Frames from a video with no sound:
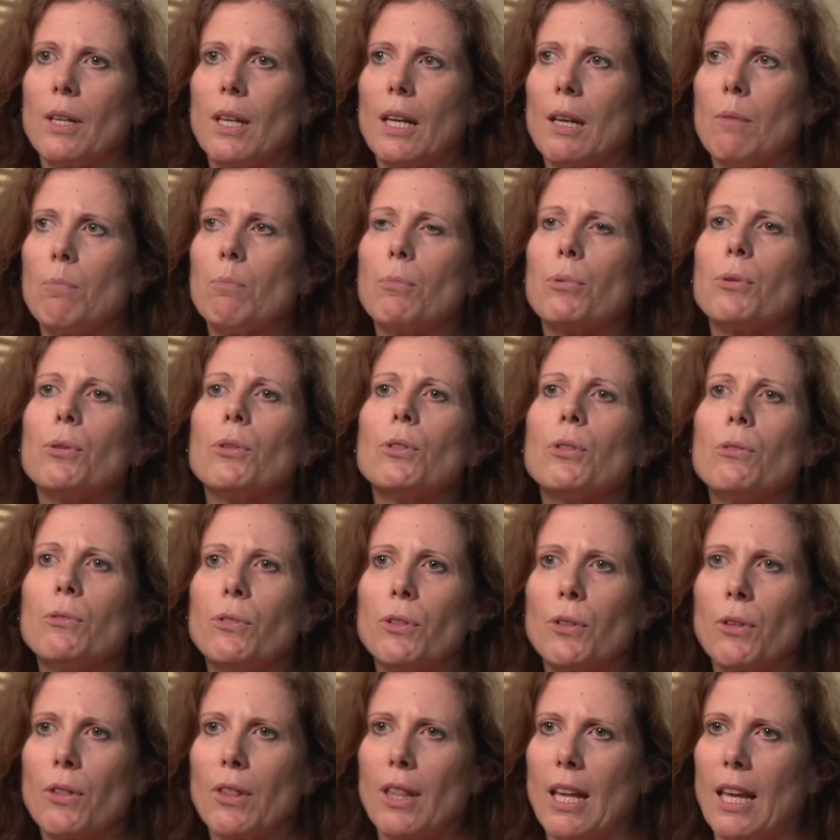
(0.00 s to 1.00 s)
improve
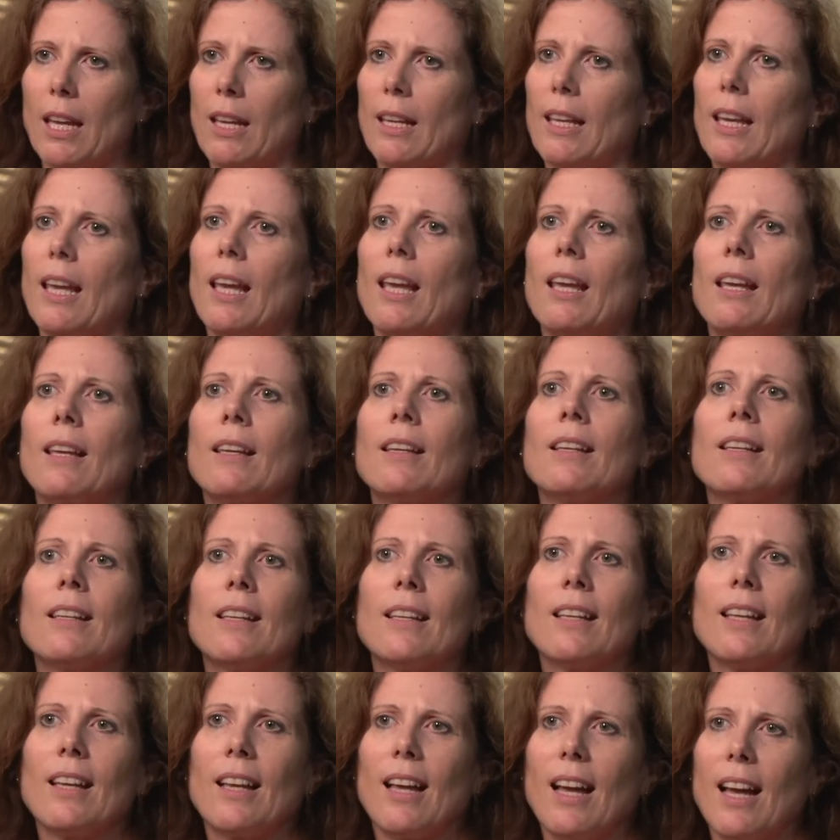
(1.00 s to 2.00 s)
your thinking
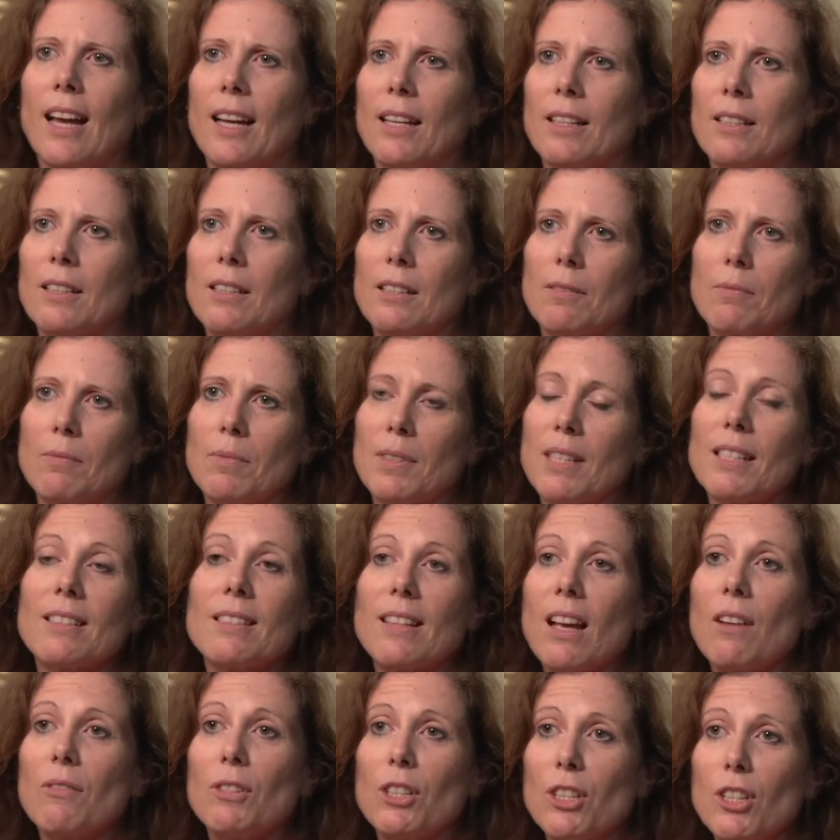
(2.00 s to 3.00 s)
and
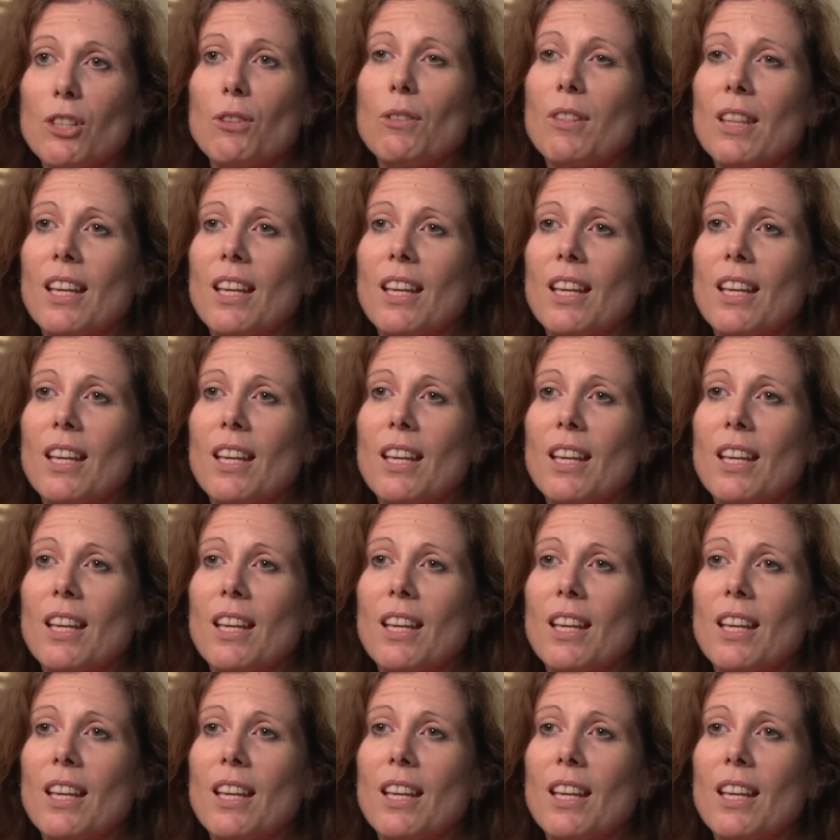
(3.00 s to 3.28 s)
discover new